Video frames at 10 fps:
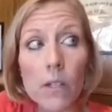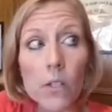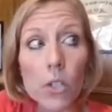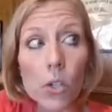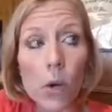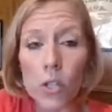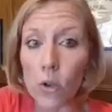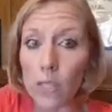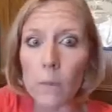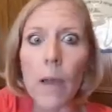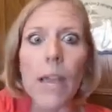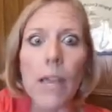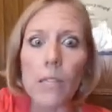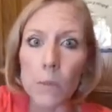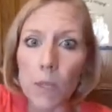to address my
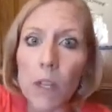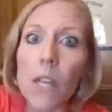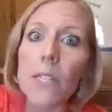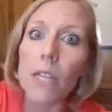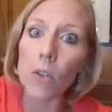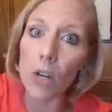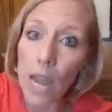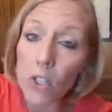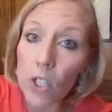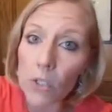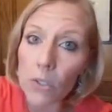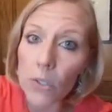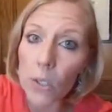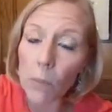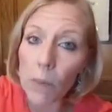experience and
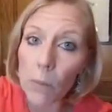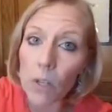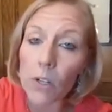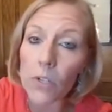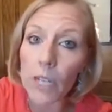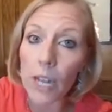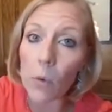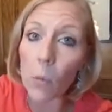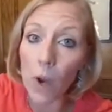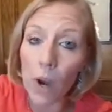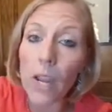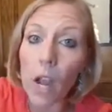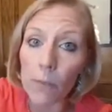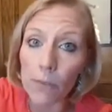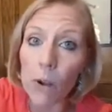credentials so people understand where I
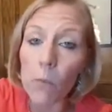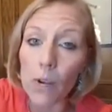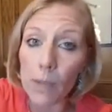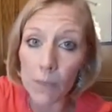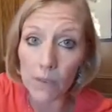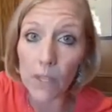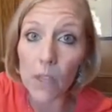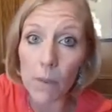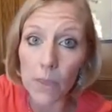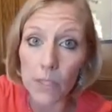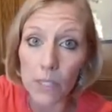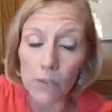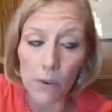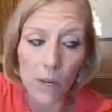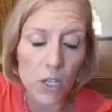come from when I'm giving them this
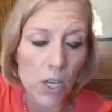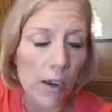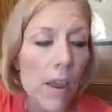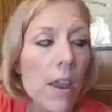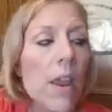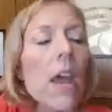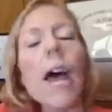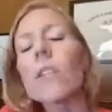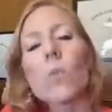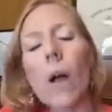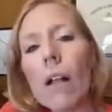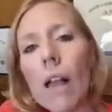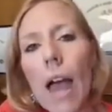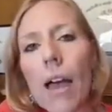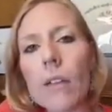information, as well
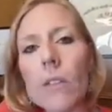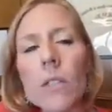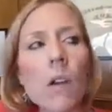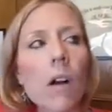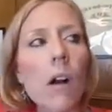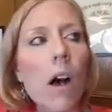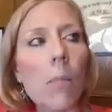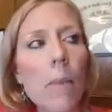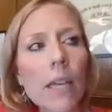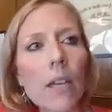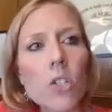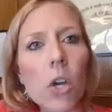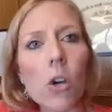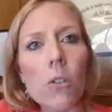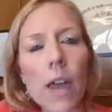as making
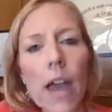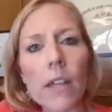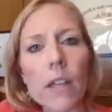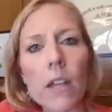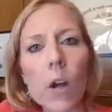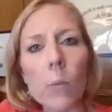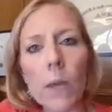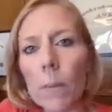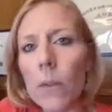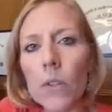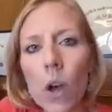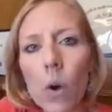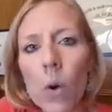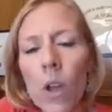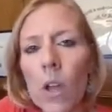sure that, people
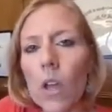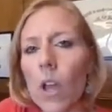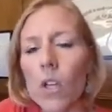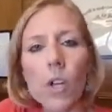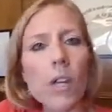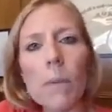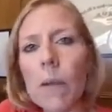know you're going to be able